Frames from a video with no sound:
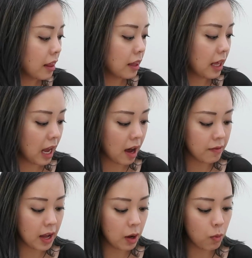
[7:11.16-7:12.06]
And then they
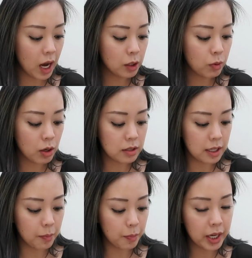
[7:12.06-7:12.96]
have a Wild Rose
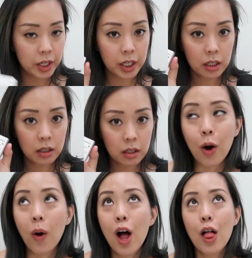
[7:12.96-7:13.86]
Lip Butter.
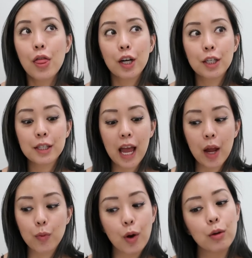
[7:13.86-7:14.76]
Oh, there's
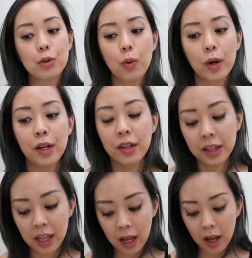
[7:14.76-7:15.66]
a rose oil
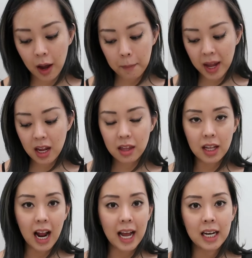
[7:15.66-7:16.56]
that they make
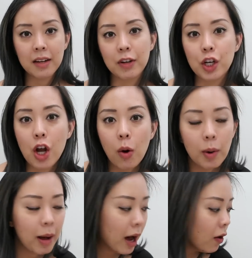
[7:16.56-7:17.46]
that I didn't even know
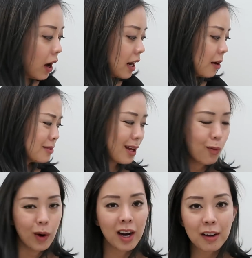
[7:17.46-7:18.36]
about. And I was
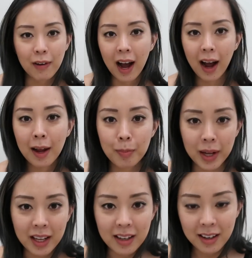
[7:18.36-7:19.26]
like, where have I
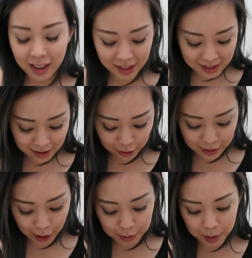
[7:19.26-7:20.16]
been? This
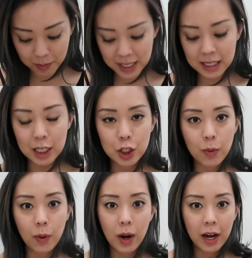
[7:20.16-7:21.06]
sounds amazing.
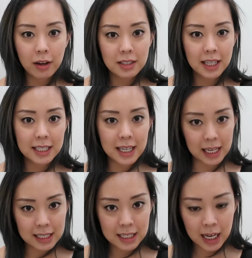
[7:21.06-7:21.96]
So I got to like
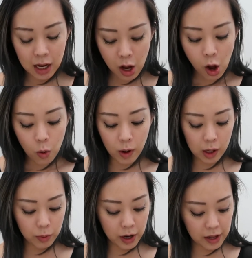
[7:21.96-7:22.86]
test it
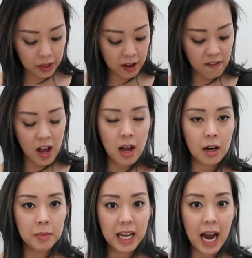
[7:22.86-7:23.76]
while we were at the event,
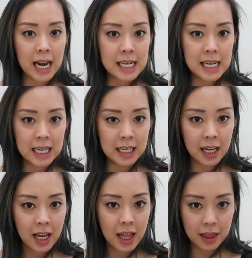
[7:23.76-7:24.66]
and I'm like, I
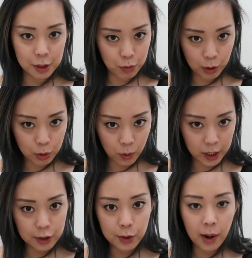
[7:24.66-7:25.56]
need this rose
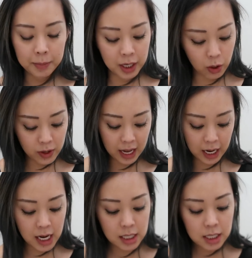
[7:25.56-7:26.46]
oil, so I'm gonna go
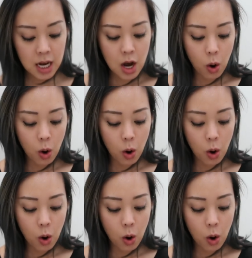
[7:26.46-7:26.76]
get it.